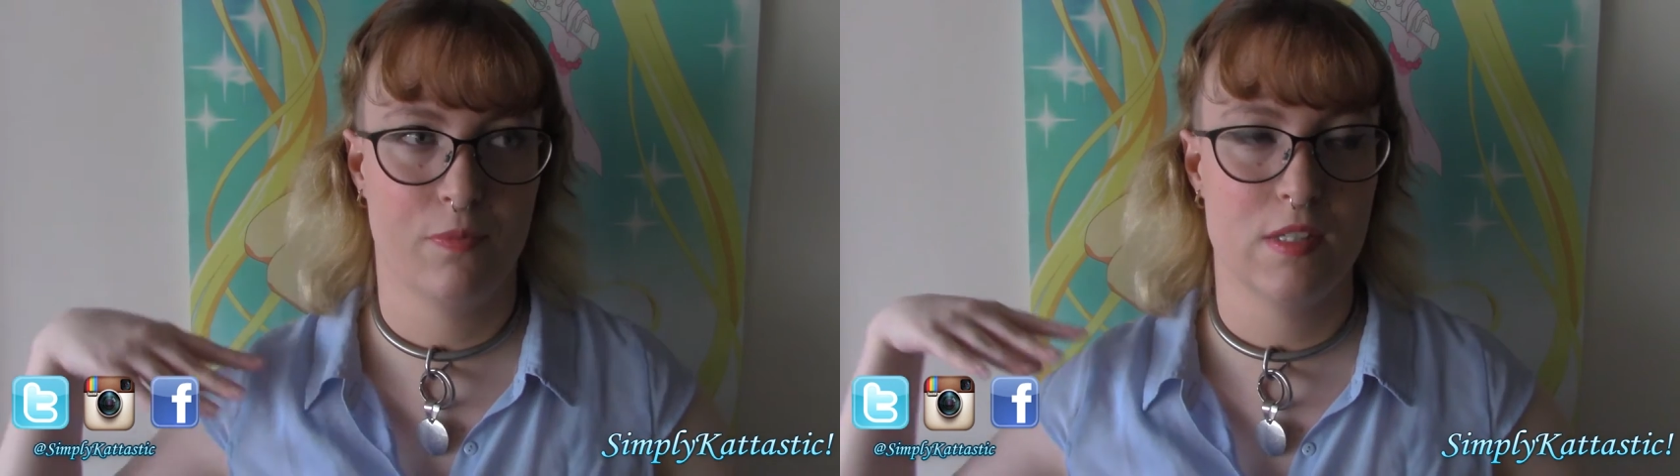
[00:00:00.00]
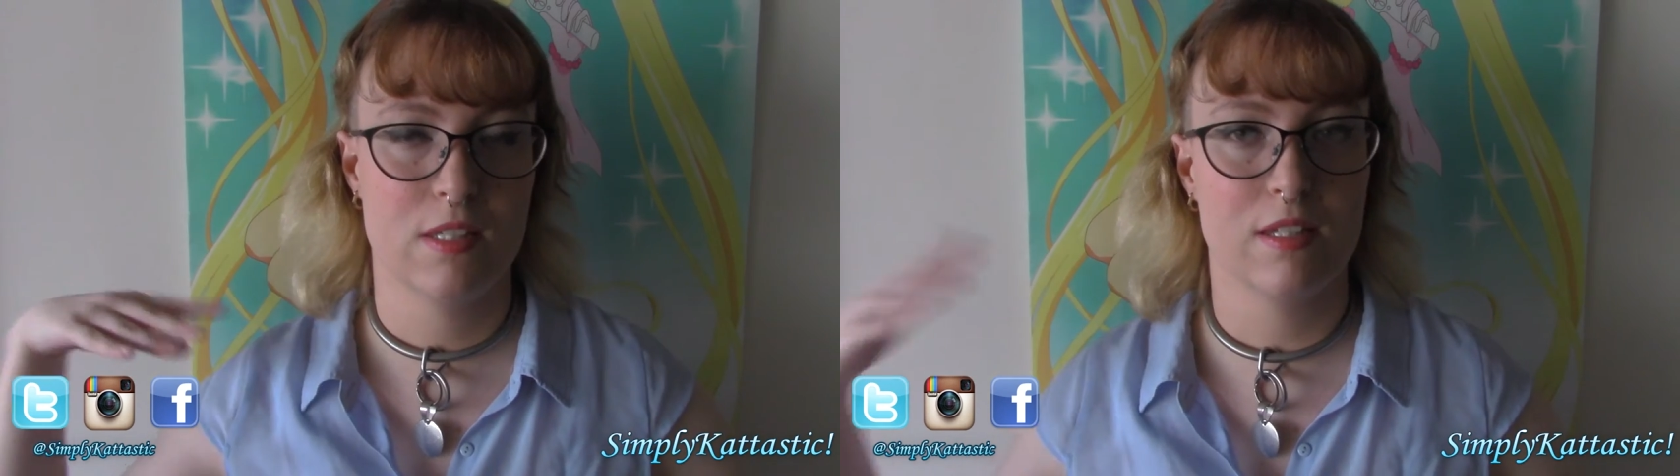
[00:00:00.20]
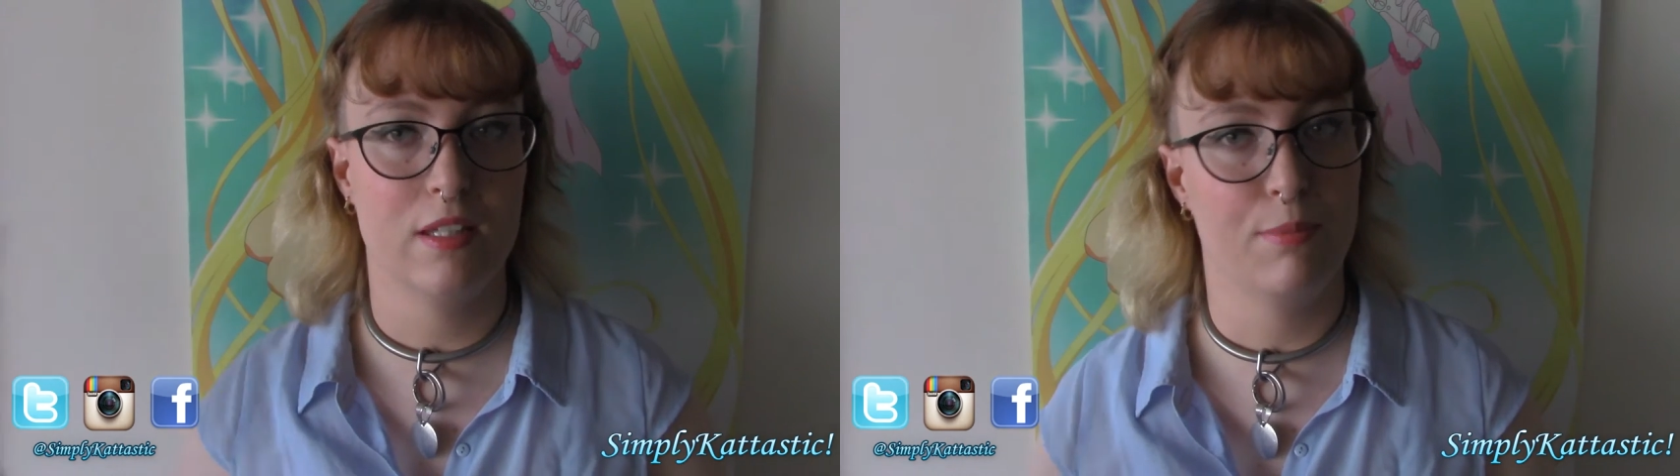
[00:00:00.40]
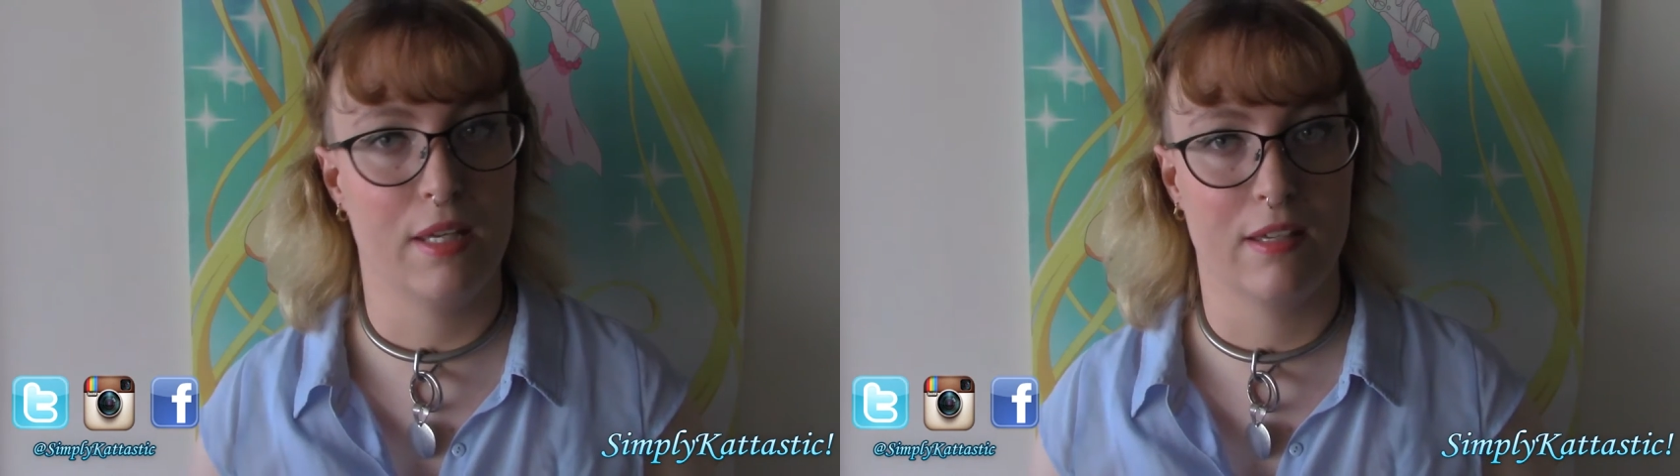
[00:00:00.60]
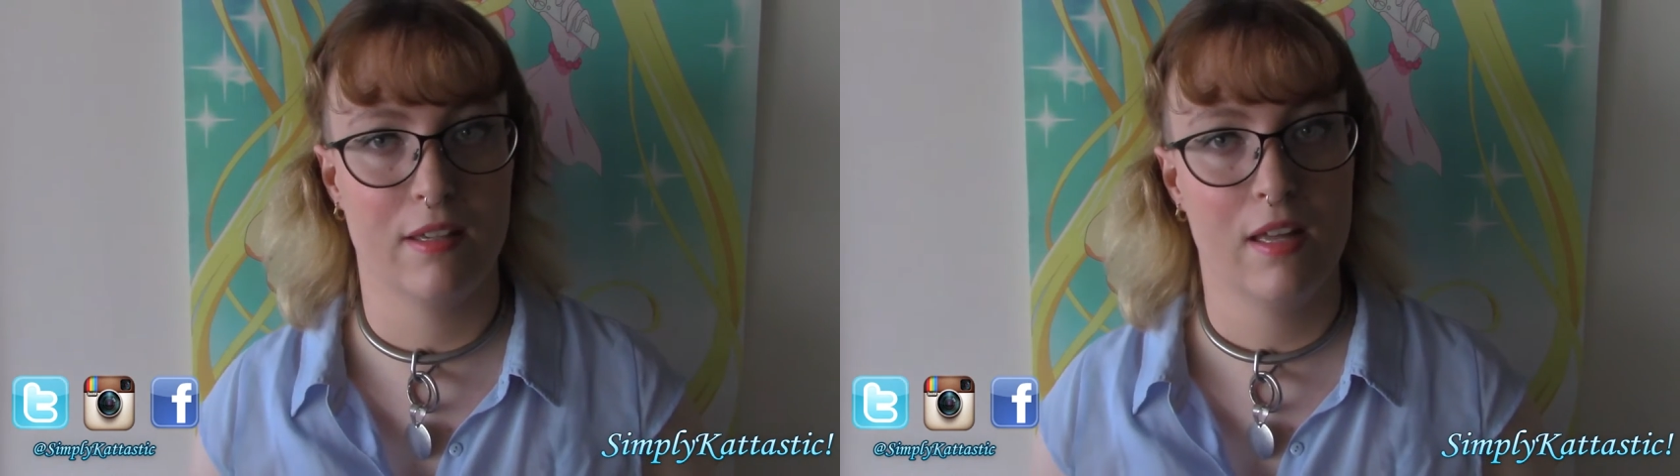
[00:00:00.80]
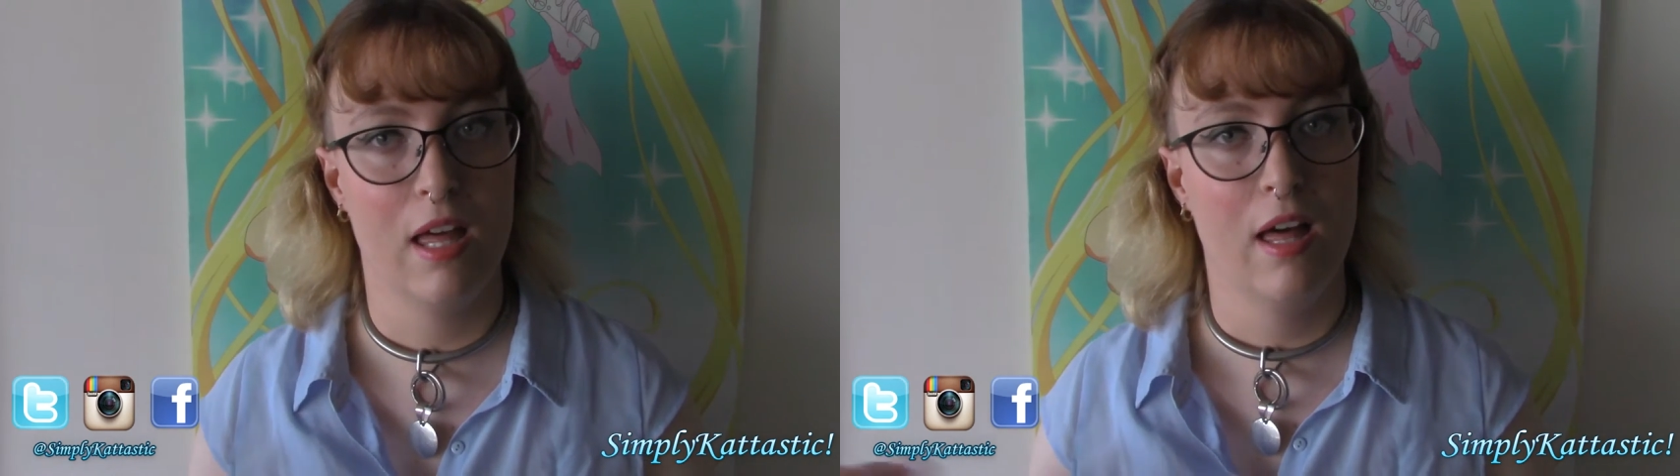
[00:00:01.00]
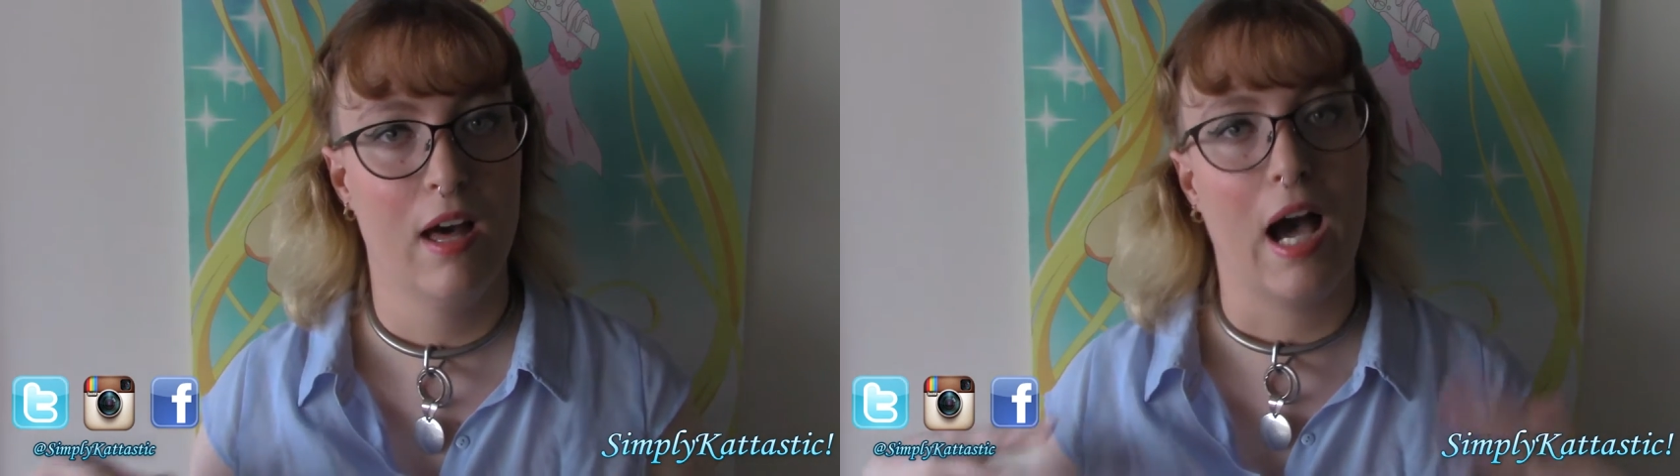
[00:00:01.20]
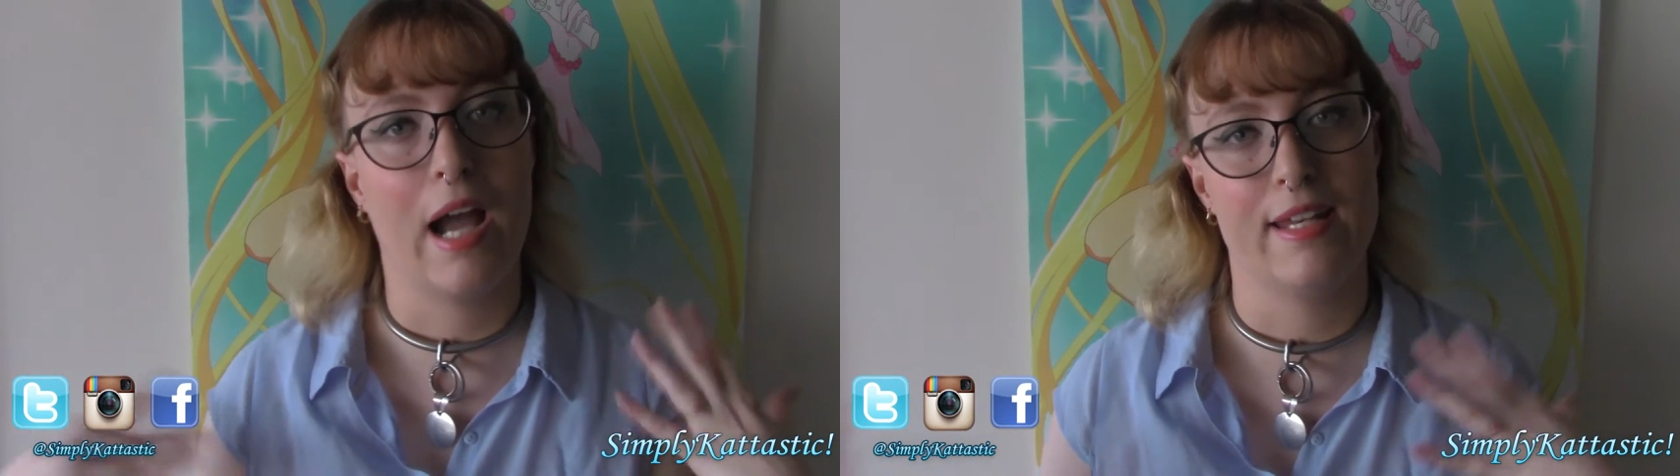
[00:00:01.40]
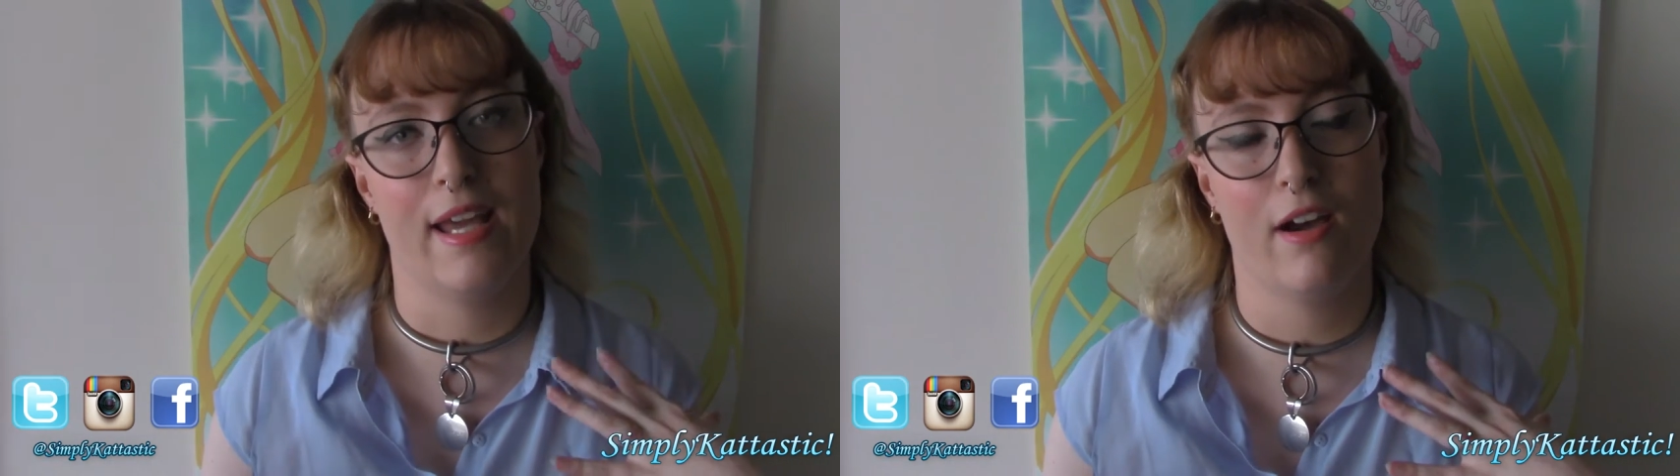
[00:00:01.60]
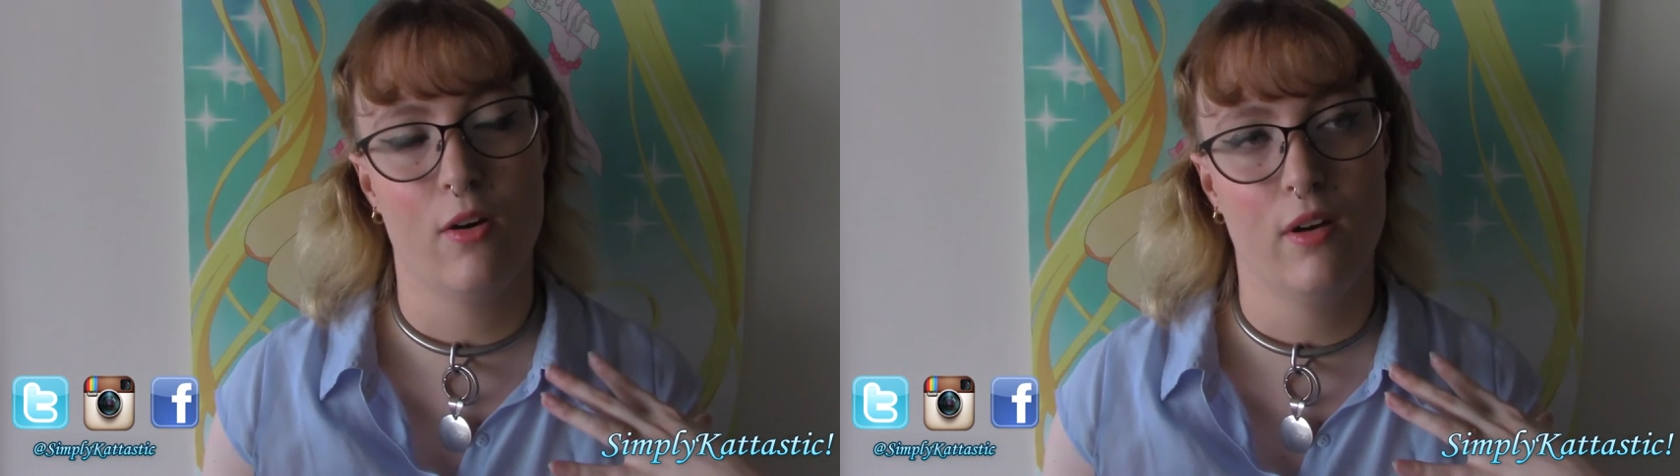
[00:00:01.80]
sleeping. I
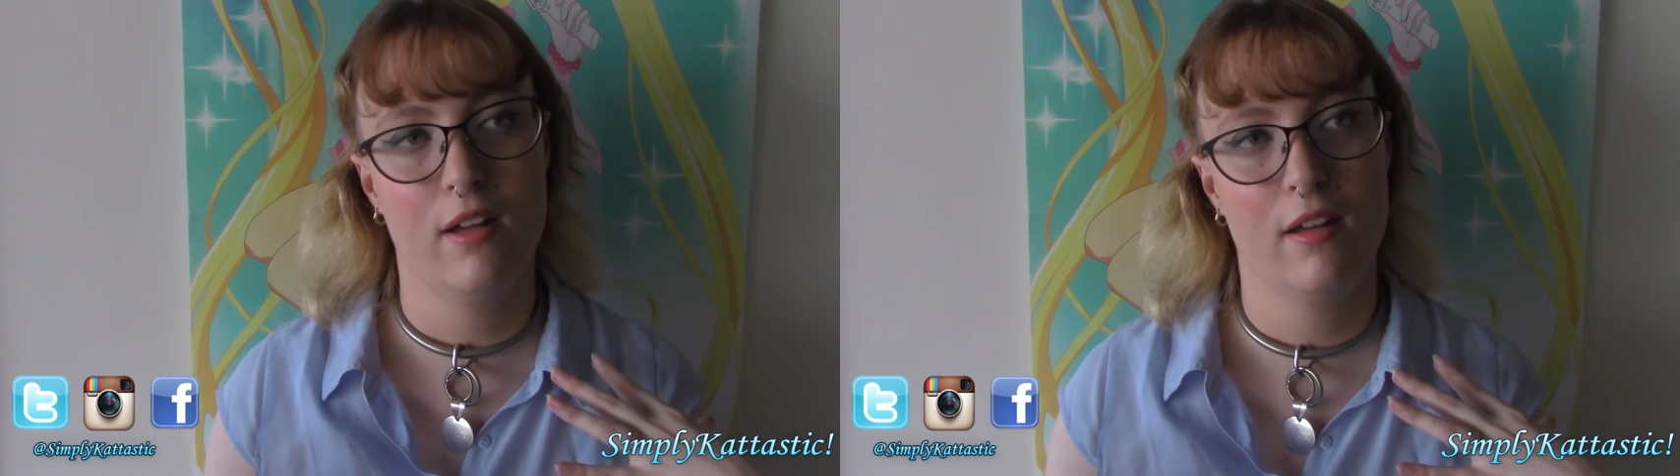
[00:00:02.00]
now